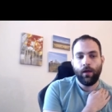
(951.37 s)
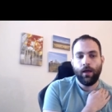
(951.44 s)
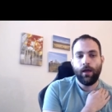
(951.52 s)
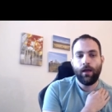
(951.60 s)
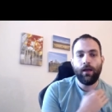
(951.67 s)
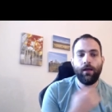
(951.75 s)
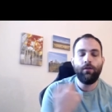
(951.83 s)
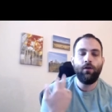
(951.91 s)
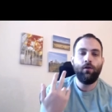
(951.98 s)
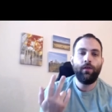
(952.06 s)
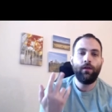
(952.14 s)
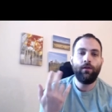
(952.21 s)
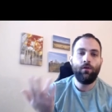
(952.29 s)
and I know
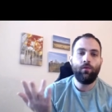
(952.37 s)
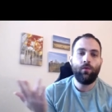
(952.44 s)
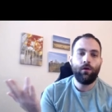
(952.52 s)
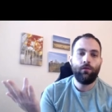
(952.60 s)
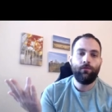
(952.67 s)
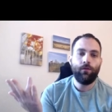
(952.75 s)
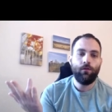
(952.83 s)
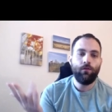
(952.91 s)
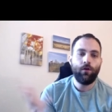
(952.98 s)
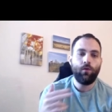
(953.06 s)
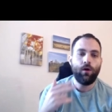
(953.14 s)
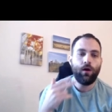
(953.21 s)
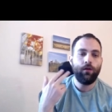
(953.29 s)
that your workflow
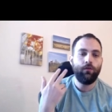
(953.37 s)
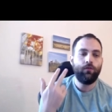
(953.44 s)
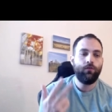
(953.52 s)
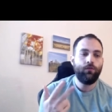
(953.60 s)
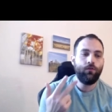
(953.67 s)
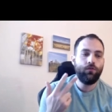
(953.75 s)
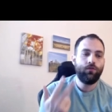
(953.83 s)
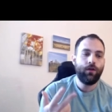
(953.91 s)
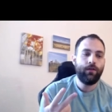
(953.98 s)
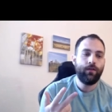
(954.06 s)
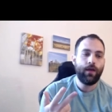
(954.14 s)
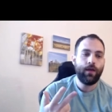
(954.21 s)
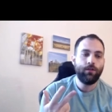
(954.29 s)
requires two
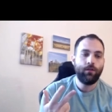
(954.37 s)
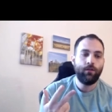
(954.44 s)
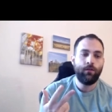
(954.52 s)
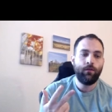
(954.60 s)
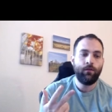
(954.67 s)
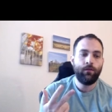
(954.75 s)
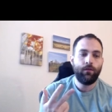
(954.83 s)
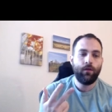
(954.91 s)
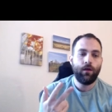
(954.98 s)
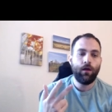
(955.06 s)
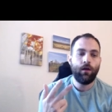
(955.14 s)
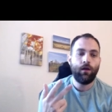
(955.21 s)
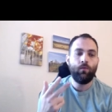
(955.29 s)
transactions,
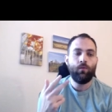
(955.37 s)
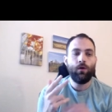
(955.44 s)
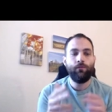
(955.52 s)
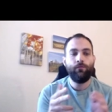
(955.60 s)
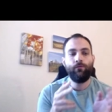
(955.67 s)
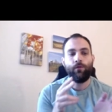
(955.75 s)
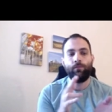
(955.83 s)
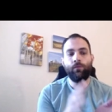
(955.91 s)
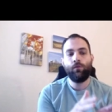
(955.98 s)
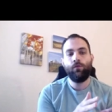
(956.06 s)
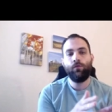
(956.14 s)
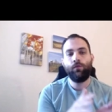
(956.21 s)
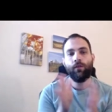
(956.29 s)
uh, one from
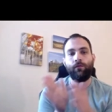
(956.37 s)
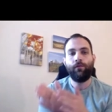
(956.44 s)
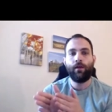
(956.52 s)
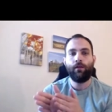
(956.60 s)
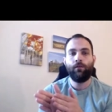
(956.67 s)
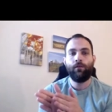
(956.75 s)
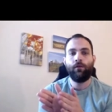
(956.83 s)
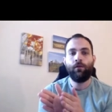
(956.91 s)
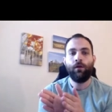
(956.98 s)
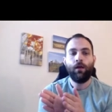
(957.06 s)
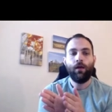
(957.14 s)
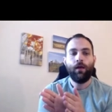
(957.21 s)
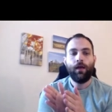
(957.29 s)
you to the vendor
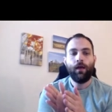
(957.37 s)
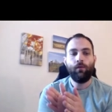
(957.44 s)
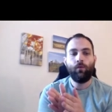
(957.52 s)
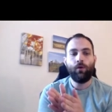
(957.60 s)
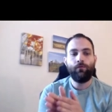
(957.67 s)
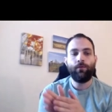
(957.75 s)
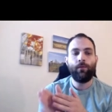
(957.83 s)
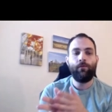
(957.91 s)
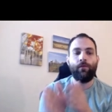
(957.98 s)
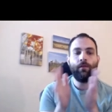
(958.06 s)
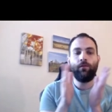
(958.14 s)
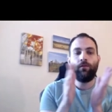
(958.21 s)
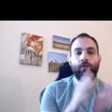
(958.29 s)
and one from the
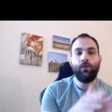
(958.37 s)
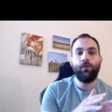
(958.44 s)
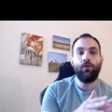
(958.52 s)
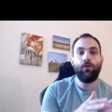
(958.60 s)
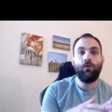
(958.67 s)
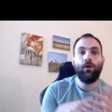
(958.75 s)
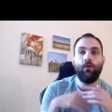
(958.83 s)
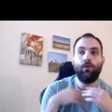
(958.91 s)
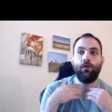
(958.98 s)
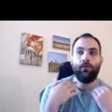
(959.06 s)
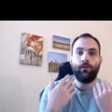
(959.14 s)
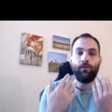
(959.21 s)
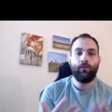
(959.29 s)
vendor to you in
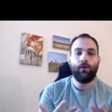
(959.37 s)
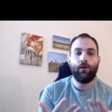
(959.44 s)
order to start a